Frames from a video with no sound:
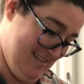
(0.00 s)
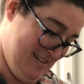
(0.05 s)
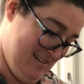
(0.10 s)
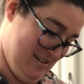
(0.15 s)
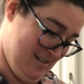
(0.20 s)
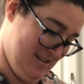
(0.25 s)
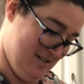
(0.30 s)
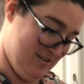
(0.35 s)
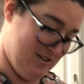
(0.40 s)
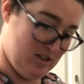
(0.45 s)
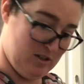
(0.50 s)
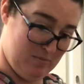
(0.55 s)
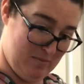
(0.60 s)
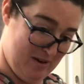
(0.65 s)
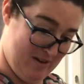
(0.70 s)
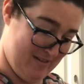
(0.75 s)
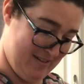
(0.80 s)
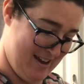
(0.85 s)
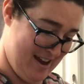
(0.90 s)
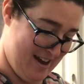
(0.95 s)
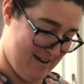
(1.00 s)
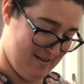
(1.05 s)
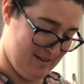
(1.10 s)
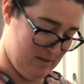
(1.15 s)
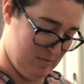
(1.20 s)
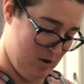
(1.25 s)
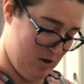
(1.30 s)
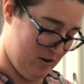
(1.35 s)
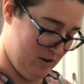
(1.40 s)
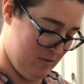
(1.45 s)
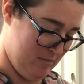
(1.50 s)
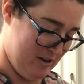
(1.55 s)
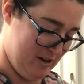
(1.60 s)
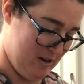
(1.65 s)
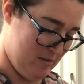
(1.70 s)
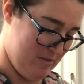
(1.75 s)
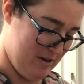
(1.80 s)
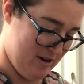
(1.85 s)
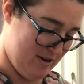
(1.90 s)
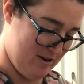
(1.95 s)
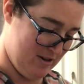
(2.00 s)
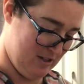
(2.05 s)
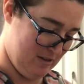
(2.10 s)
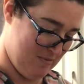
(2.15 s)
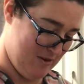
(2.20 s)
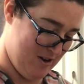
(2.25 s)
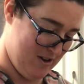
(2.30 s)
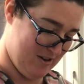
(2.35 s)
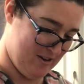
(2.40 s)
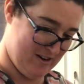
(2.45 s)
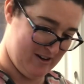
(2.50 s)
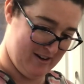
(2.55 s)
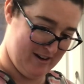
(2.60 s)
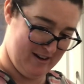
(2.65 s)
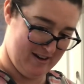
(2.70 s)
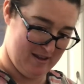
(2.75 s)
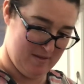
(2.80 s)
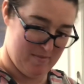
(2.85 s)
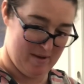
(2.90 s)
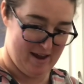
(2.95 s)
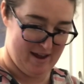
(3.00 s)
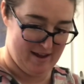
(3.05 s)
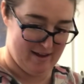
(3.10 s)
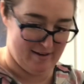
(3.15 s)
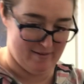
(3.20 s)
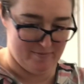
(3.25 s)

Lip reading: or small, yeah, smaller to bigger, bigger to smaller in the pan.